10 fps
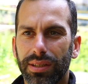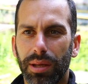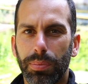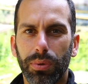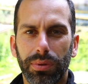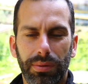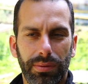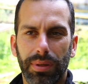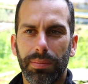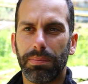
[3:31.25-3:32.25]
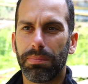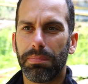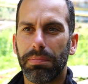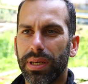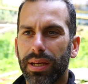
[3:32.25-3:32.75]
They put the
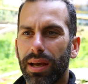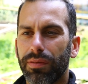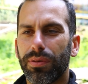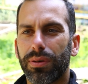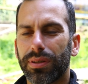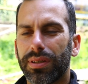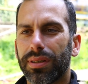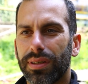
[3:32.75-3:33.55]
big effort